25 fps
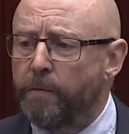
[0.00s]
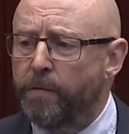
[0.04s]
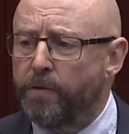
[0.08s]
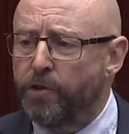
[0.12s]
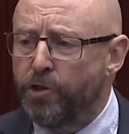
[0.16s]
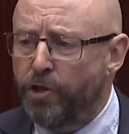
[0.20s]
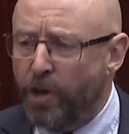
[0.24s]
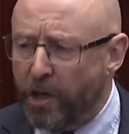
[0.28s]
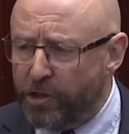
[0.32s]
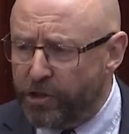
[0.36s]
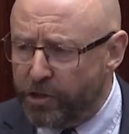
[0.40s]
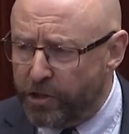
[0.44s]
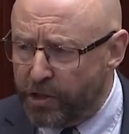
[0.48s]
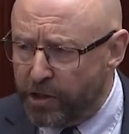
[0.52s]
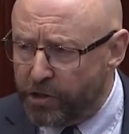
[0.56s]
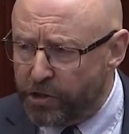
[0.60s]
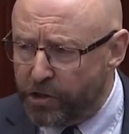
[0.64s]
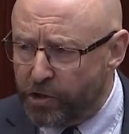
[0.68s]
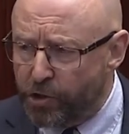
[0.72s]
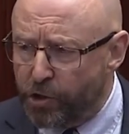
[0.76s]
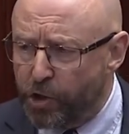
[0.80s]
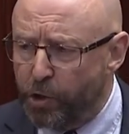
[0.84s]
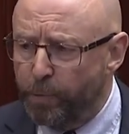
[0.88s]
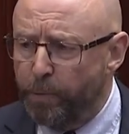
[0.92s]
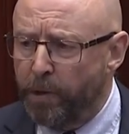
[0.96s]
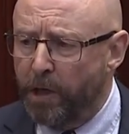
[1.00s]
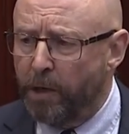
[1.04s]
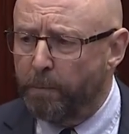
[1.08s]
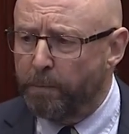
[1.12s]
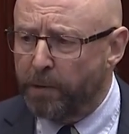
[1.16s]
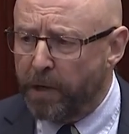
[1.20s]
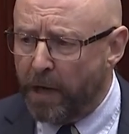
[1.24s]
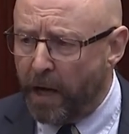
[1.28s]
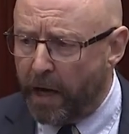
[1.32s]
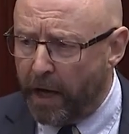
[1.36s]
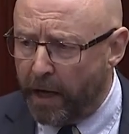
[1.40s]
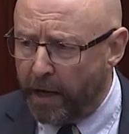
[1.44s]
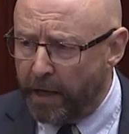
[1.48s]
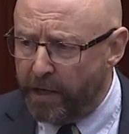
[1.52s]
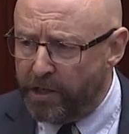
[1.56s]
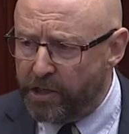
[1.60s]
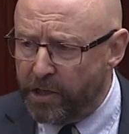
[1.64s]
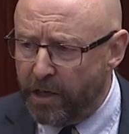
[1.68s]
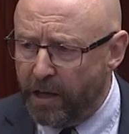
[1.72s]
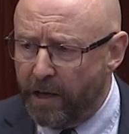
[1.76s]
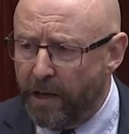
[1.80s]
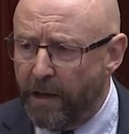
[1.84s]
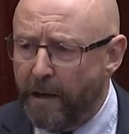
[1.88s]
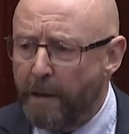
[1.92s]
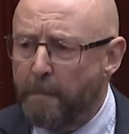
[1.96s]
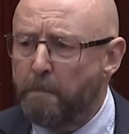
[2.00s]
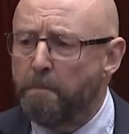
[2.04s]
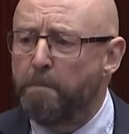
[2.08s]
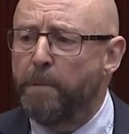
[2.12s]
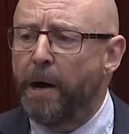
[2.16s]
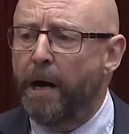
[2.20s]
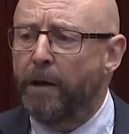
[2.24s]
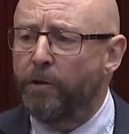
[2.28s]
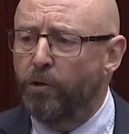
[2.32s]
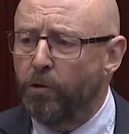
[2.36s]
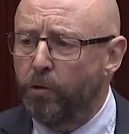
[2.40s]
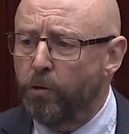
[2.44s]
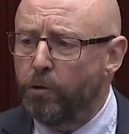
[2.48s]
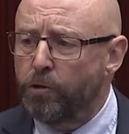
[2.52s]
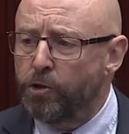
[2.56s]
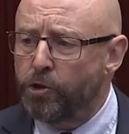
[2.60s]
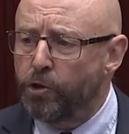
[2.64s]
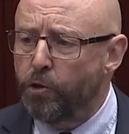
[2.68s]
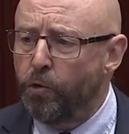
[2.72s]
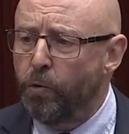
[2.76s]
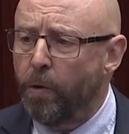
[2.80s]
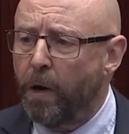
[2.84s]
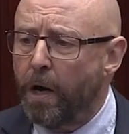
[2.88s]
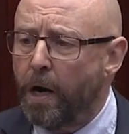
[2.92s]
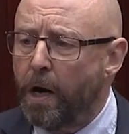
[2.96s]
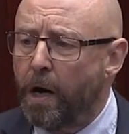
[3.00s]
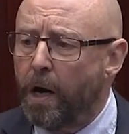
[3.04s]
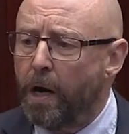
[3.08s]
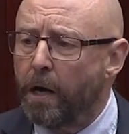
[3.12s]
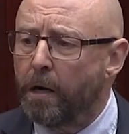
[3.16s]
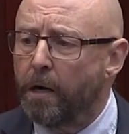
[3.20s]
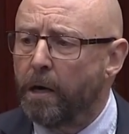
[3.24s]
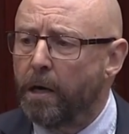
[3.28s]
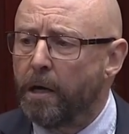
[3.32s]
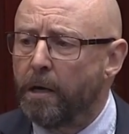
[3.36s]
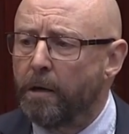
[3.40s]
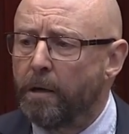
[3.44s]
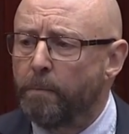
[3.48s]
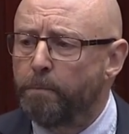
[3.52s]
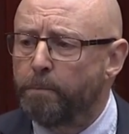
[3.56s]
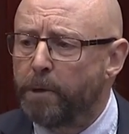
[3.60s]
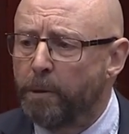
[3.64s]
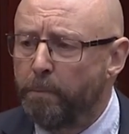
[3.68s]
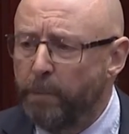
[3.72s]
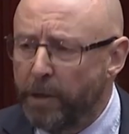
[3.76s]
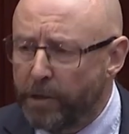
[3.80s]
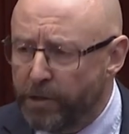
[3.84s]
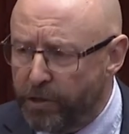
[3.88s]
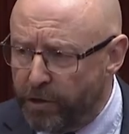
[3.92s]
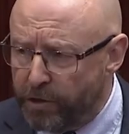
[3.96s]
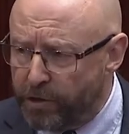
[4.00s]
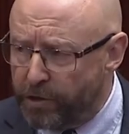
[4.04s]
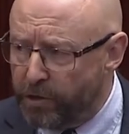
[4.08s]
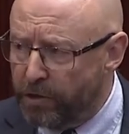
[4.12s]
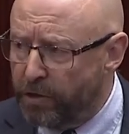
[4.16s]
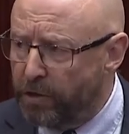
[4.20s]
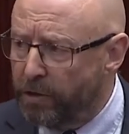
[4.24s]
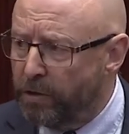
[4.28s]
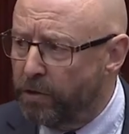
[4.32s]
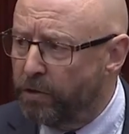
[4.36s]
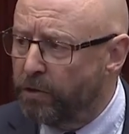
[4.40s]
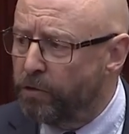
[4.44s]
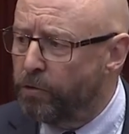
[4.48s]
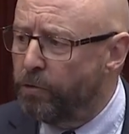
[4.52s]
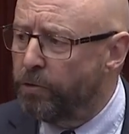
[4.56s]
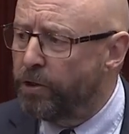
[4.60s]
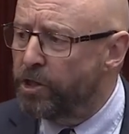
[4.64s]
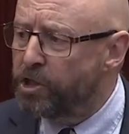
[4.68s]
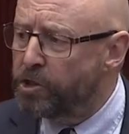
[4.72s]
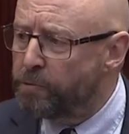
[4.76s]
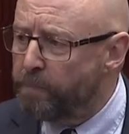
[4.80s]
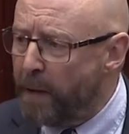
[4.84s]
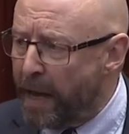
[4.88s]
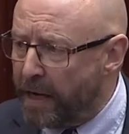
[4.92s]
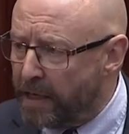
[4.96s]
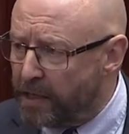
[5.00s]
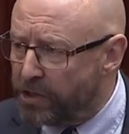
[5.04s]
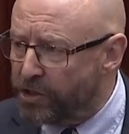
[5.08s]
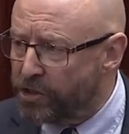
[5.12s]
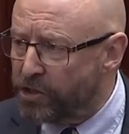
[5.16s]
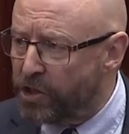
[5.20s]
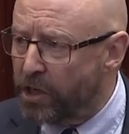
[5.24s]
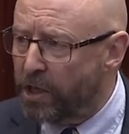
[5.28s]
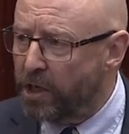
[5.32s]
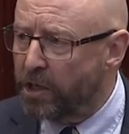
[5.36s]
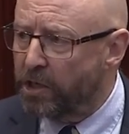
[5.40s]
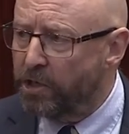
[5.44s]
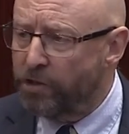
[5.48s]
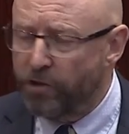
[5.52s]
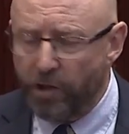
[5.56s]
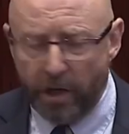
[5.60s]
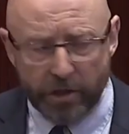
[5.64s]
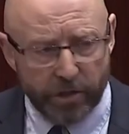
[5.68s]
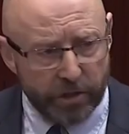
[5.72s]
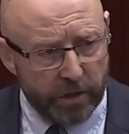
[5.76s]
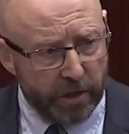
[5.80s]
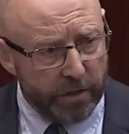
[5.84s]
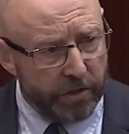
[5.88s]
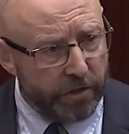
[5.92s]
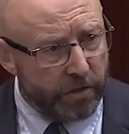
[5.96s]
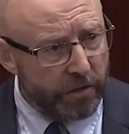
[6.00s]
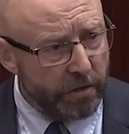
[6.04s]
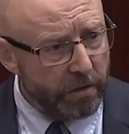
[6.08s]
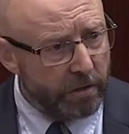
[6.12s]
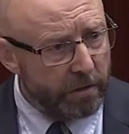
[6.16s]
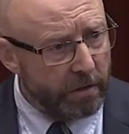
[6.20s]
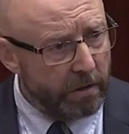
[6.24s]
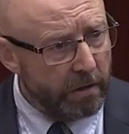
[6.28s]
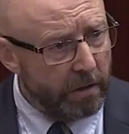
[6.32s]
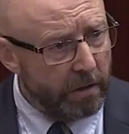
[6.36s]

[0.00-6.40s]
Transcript: justice to be applied by those who are permitted to dispense justice.